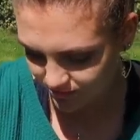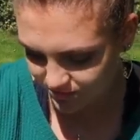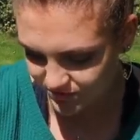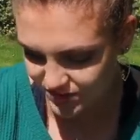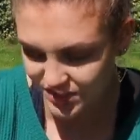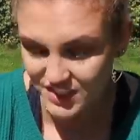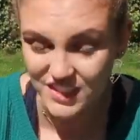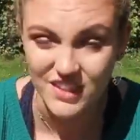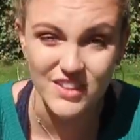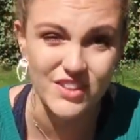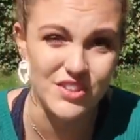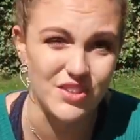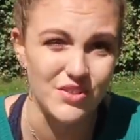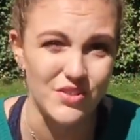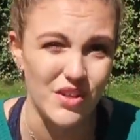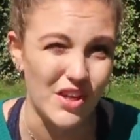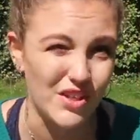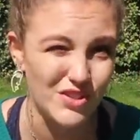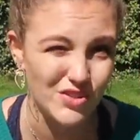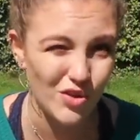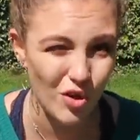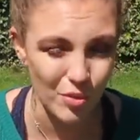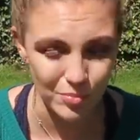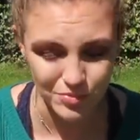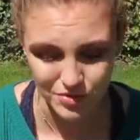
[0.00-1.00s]
still do their
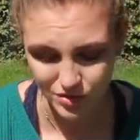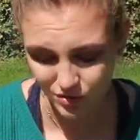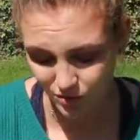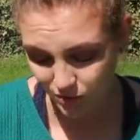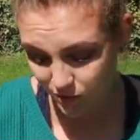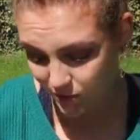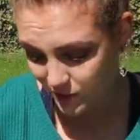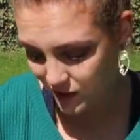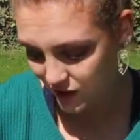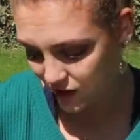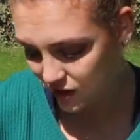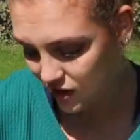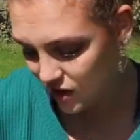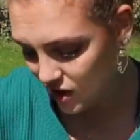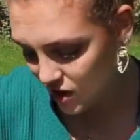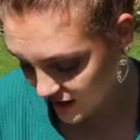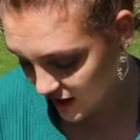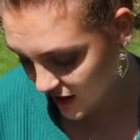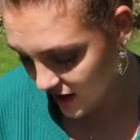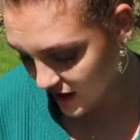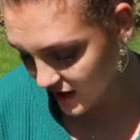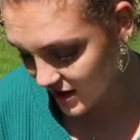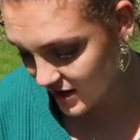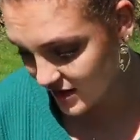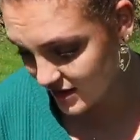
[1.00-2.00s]
job, you know what I mean?
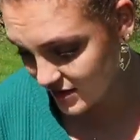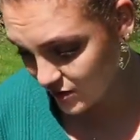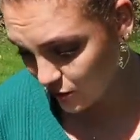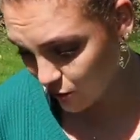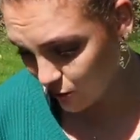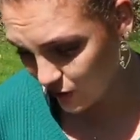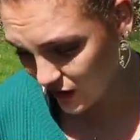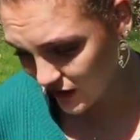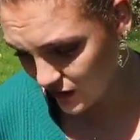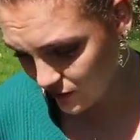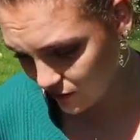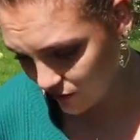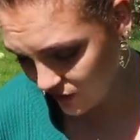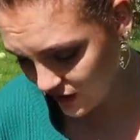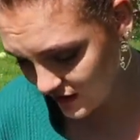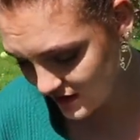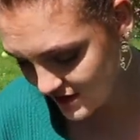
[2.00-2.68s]
Yeah, it is a weird one.